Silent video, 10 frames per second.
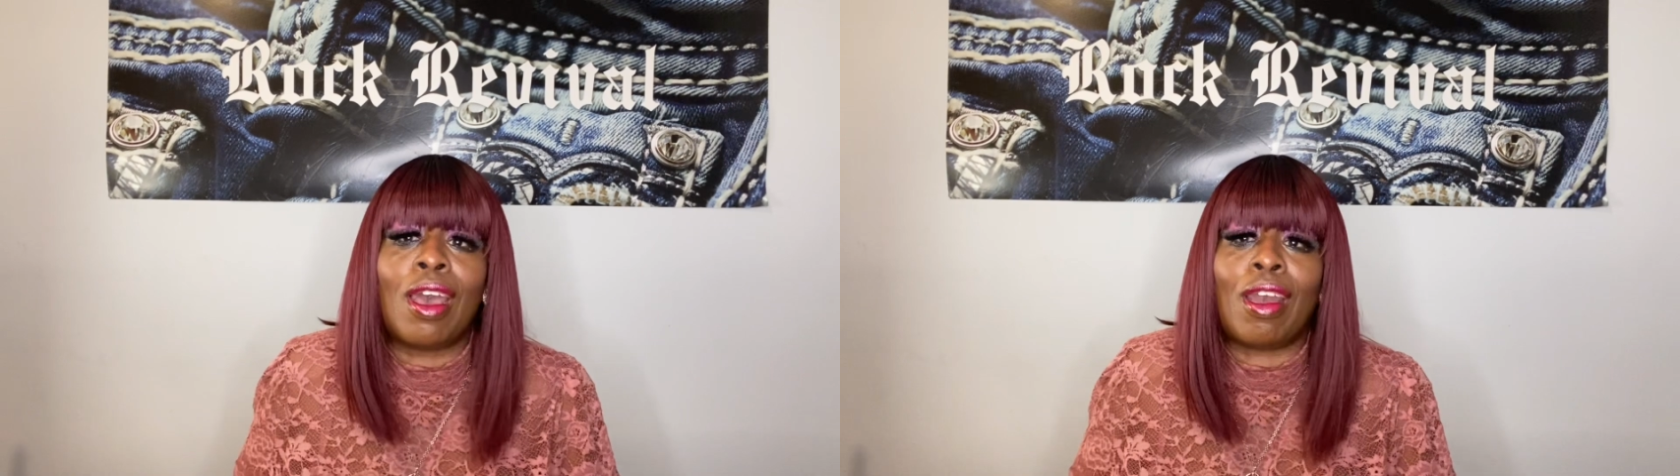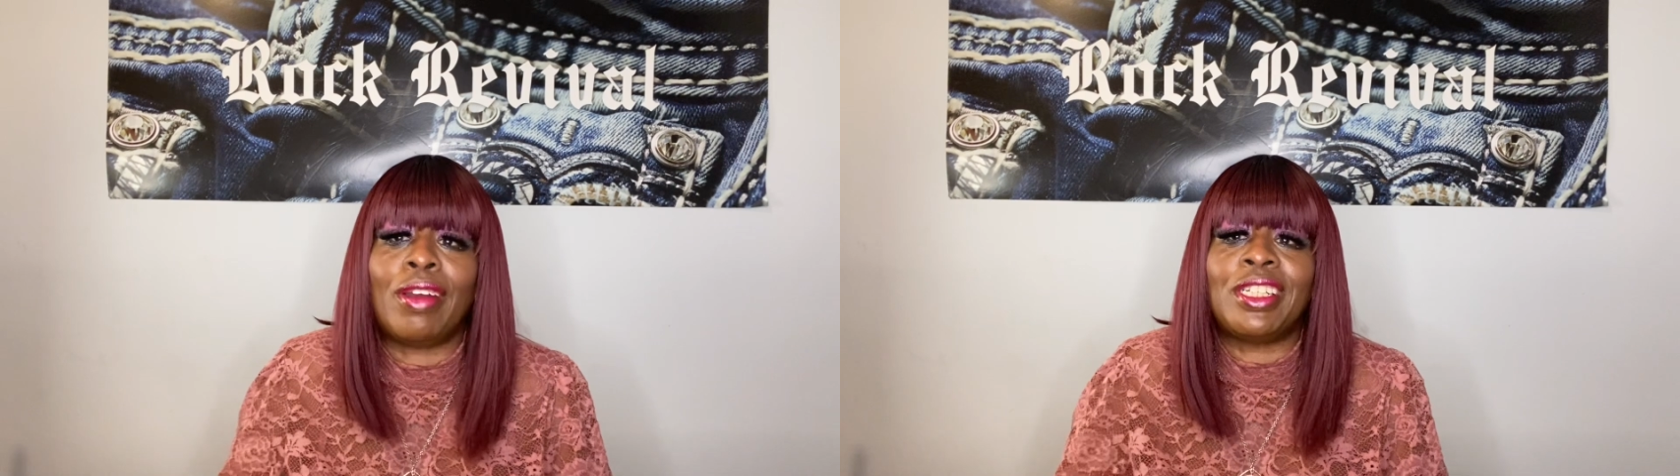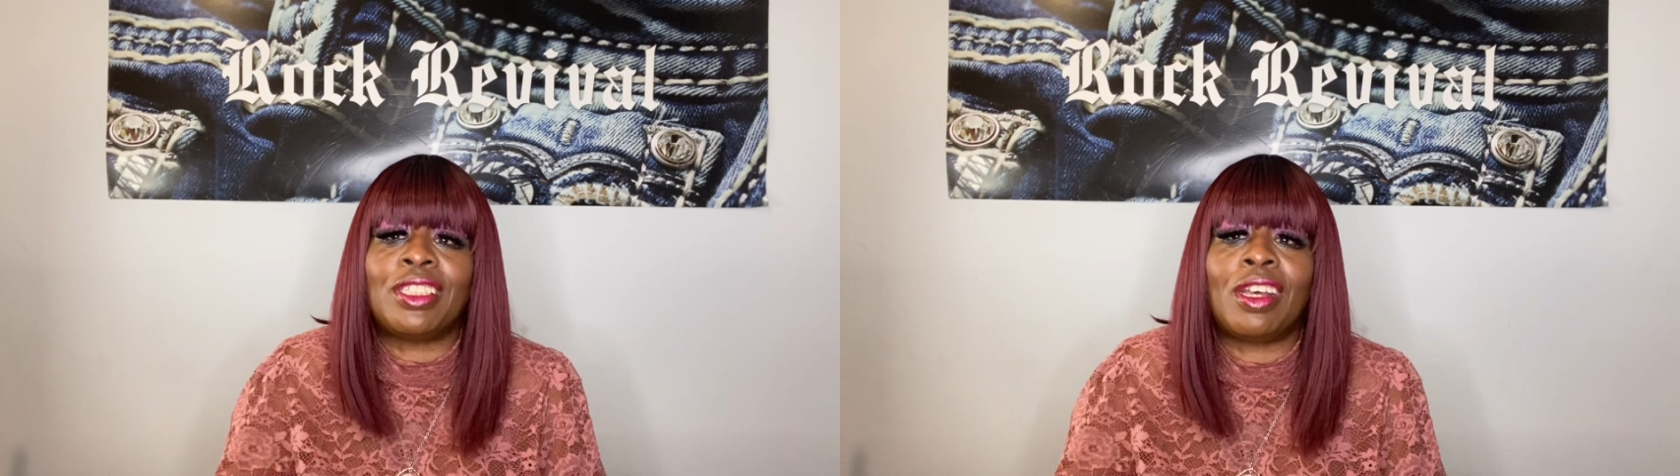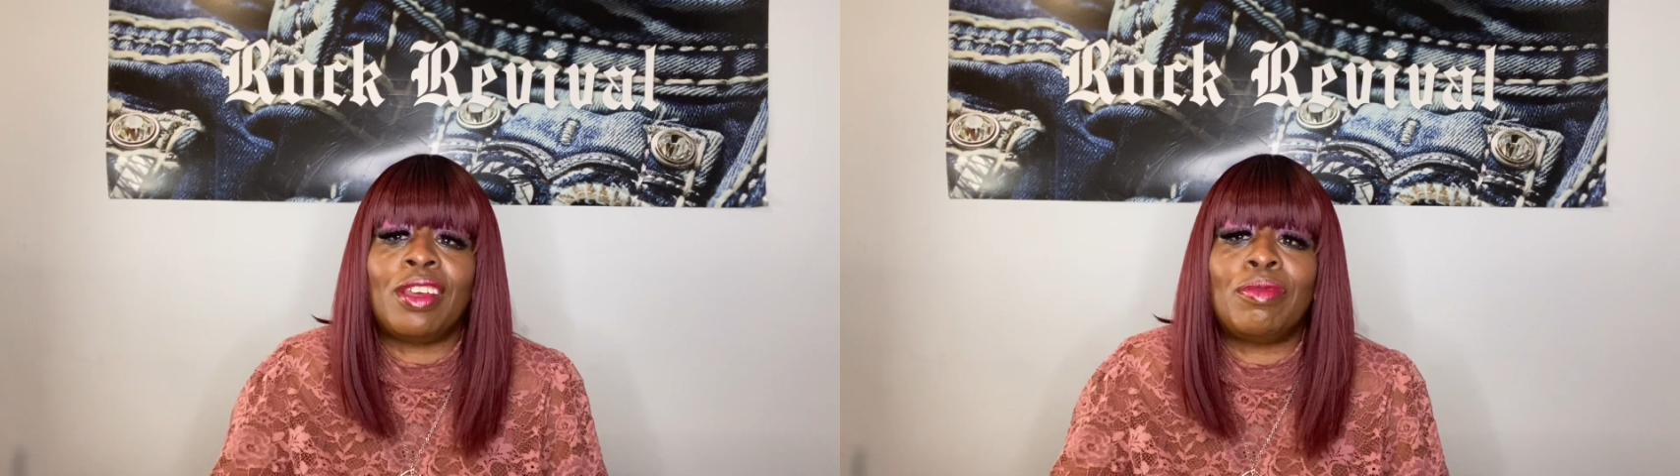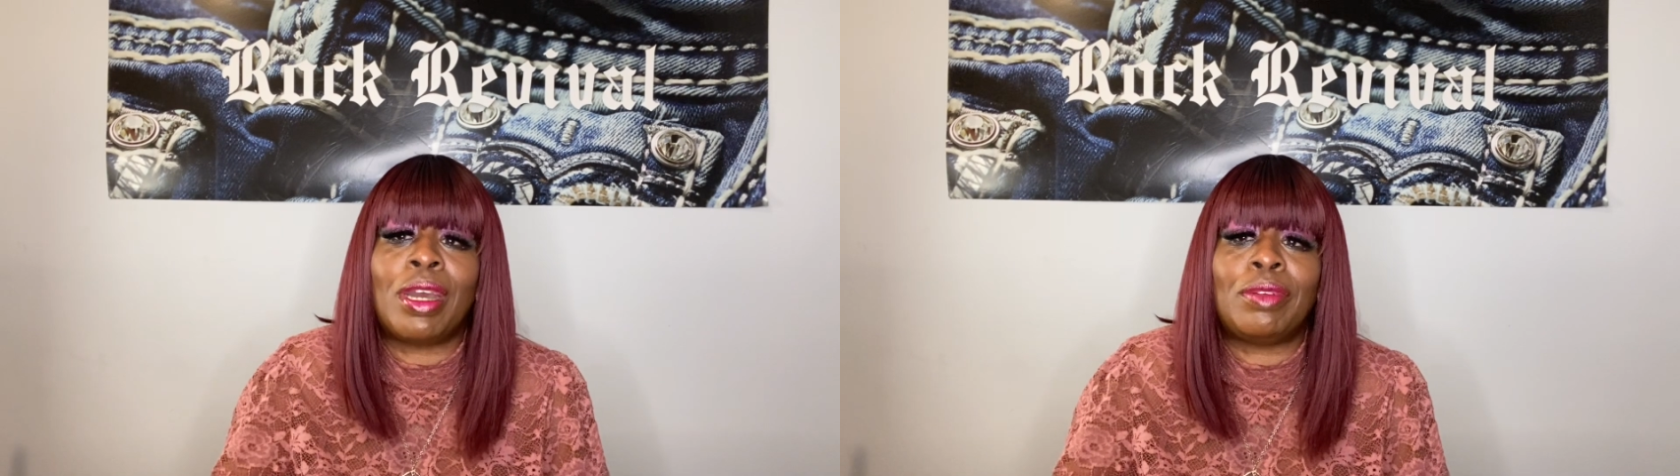All right, y'all.
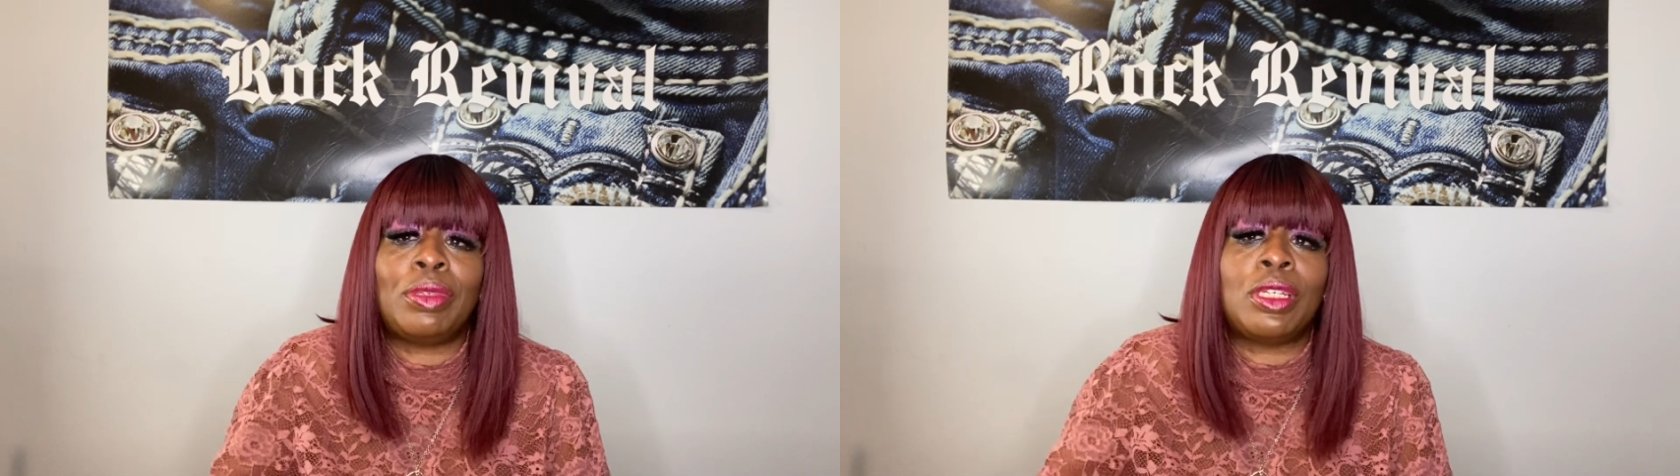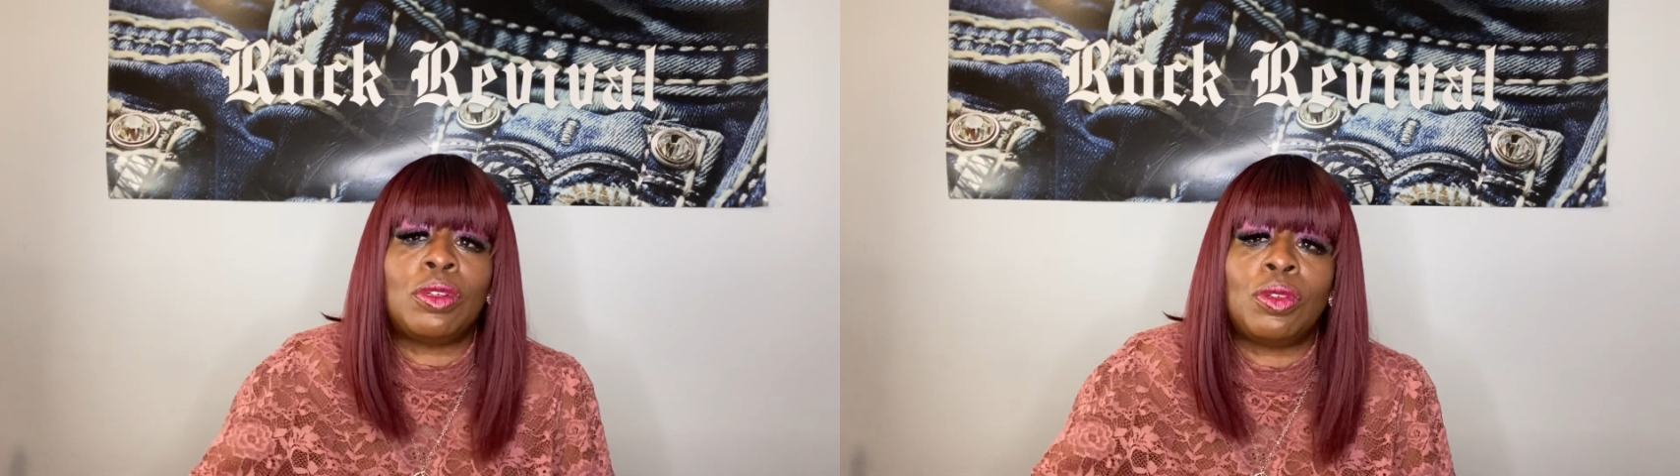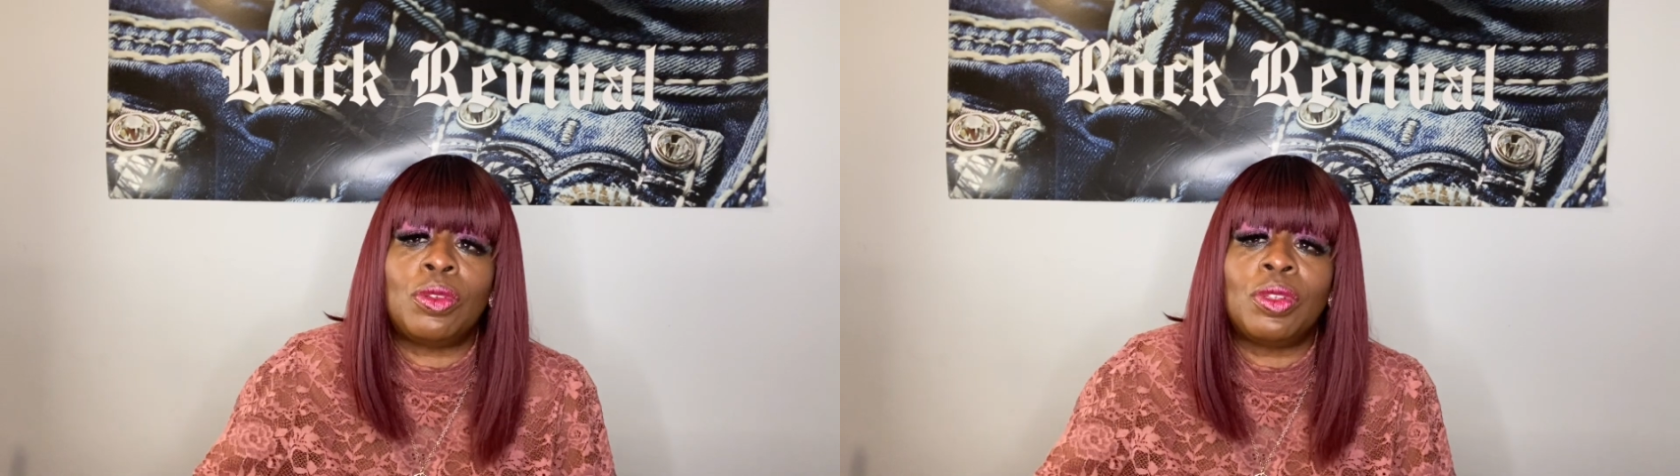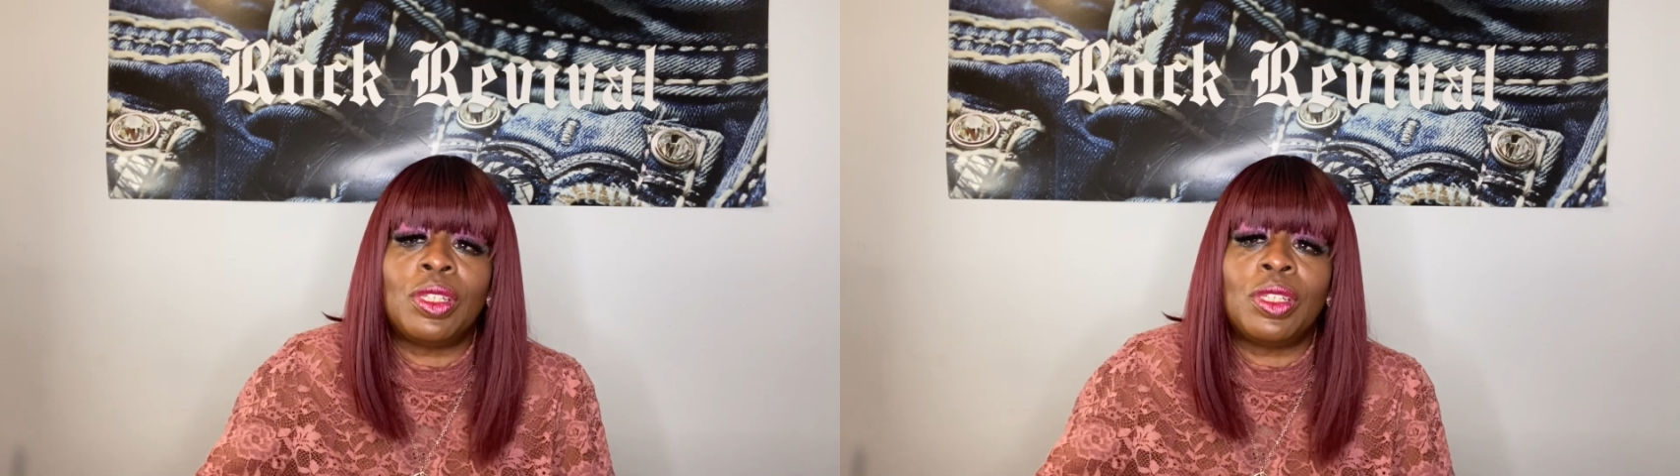Everybody be cool.